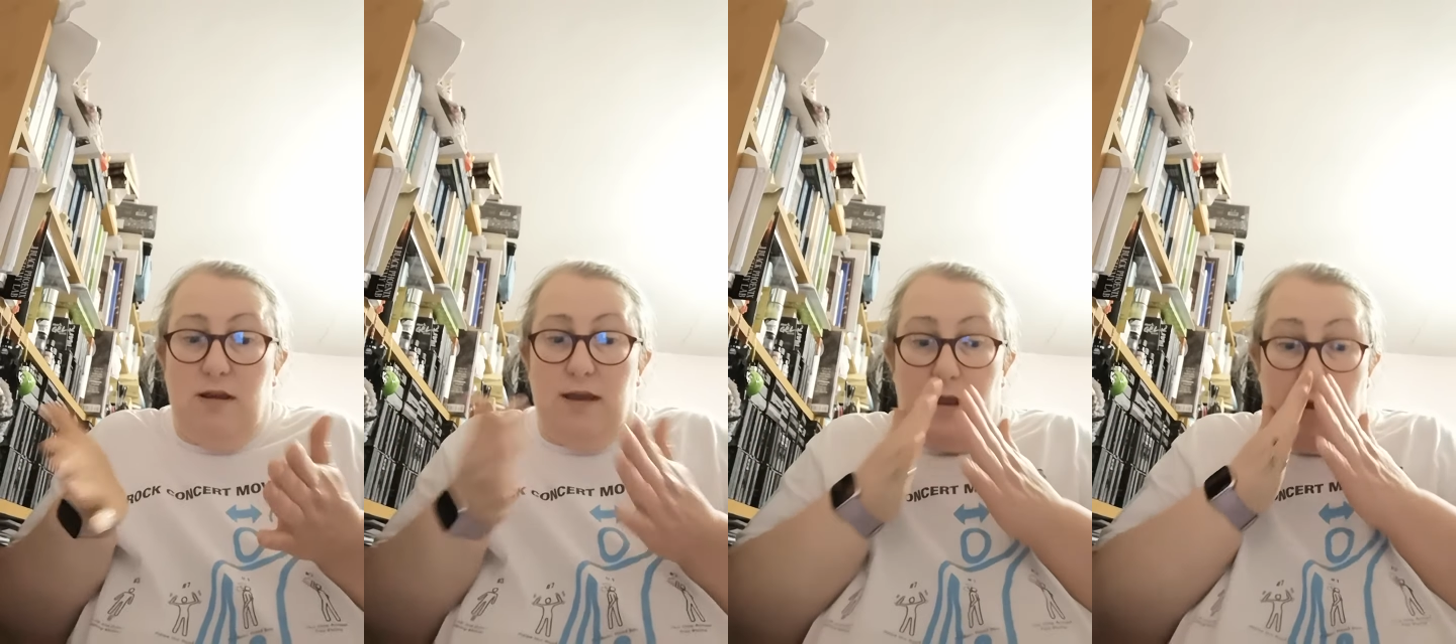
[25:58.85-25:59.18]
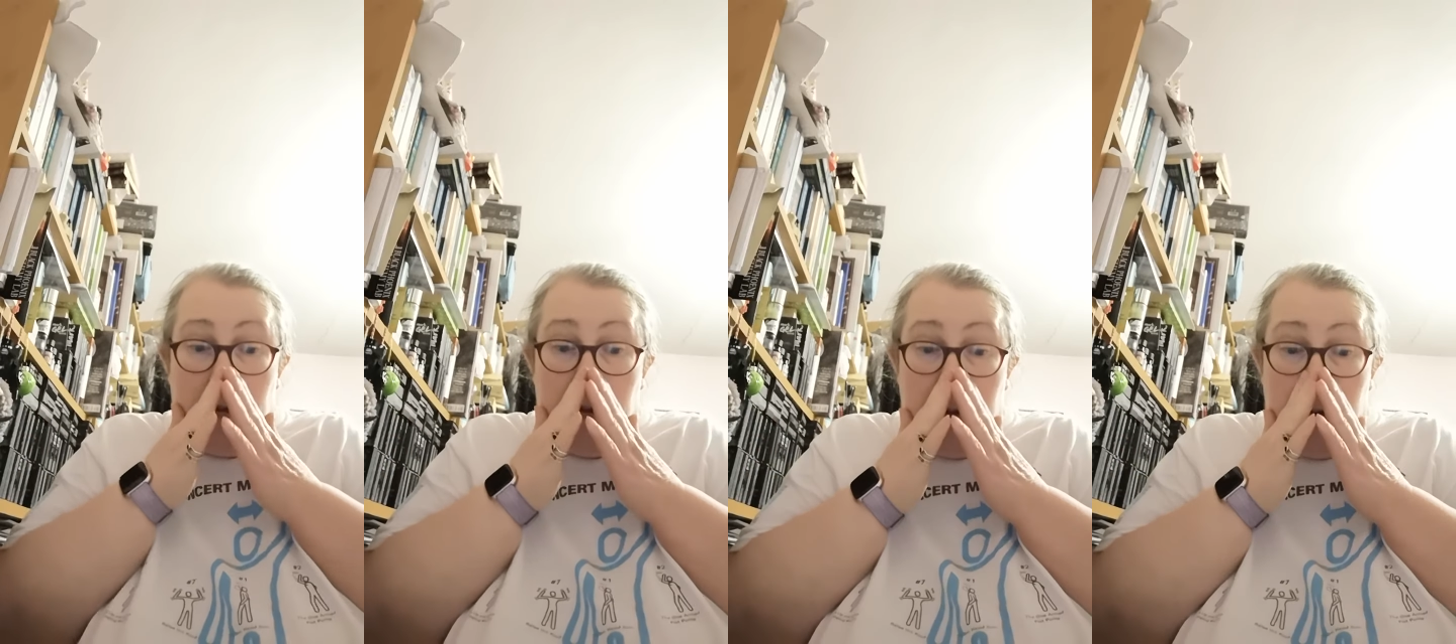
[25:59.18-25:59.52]

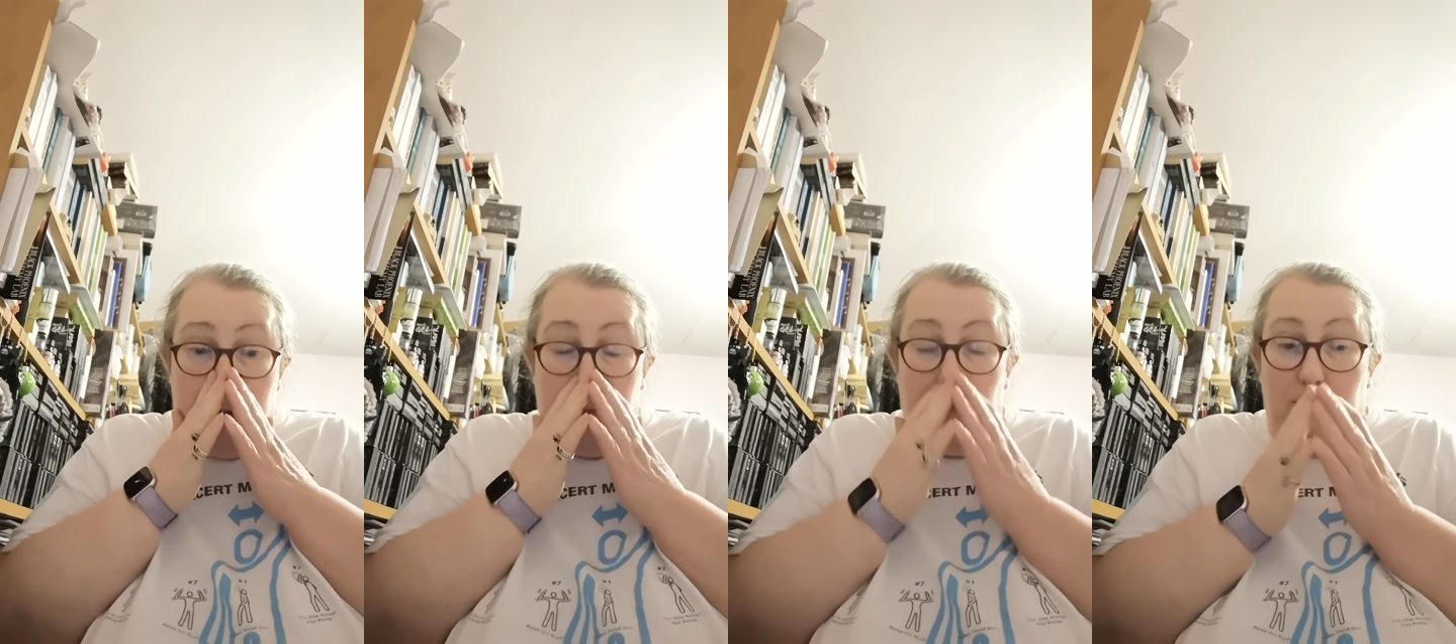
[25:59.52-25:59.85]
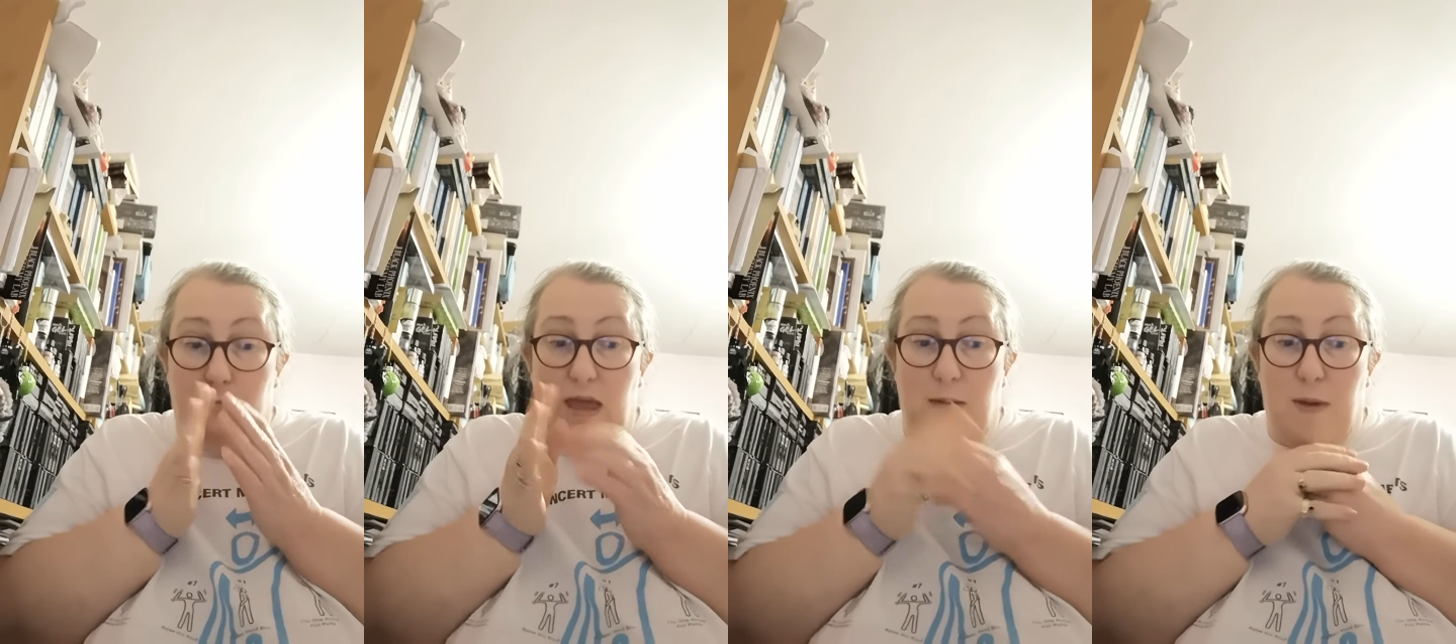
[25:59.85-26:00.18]
can
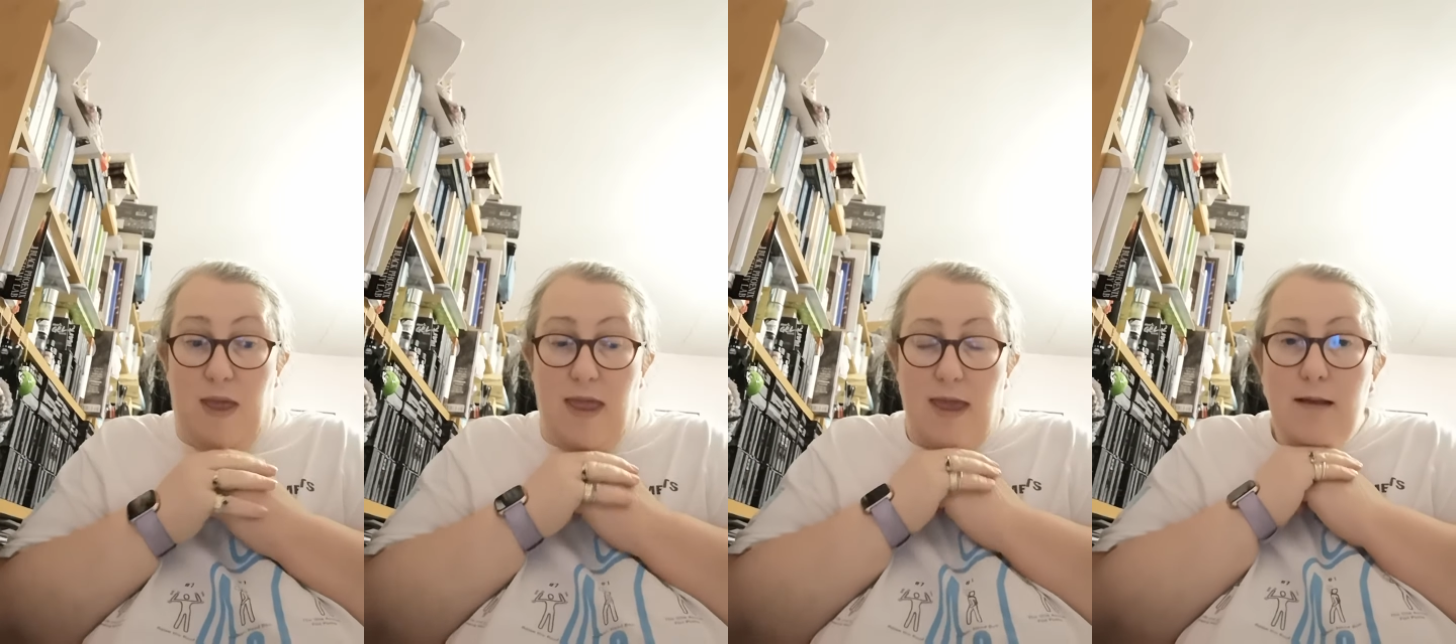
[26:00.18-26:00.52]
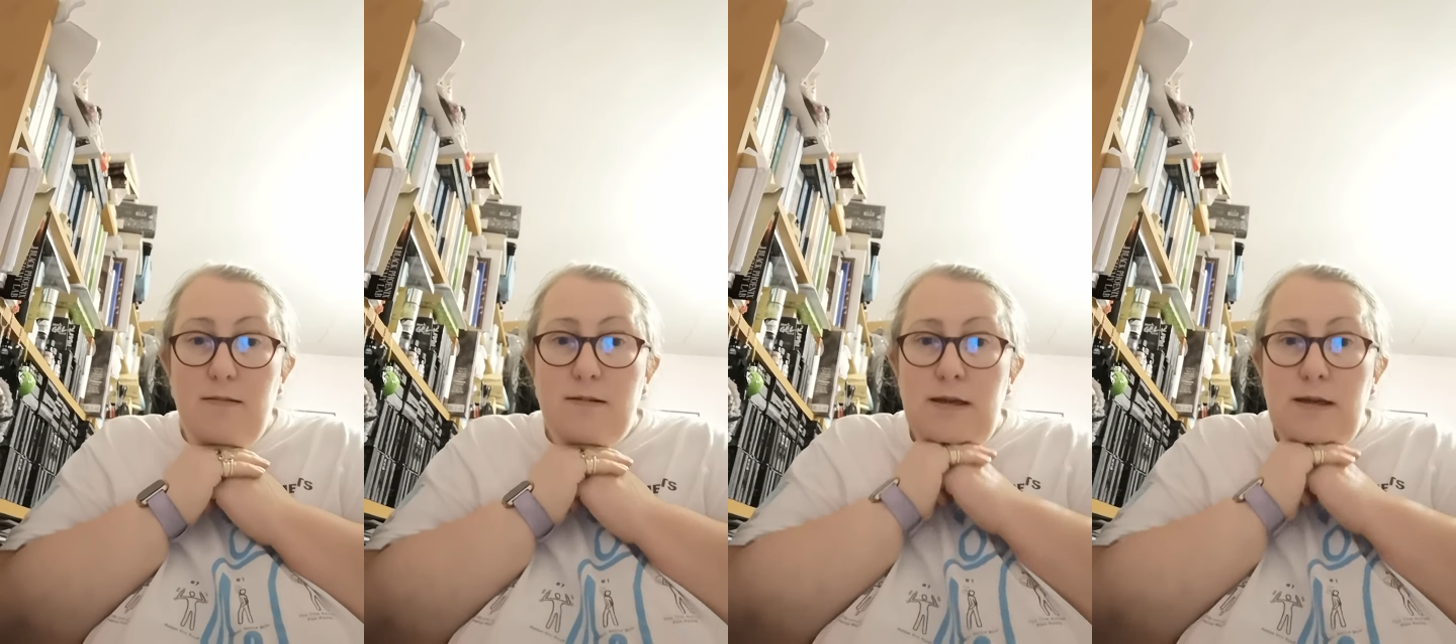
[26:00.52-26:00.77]
maybe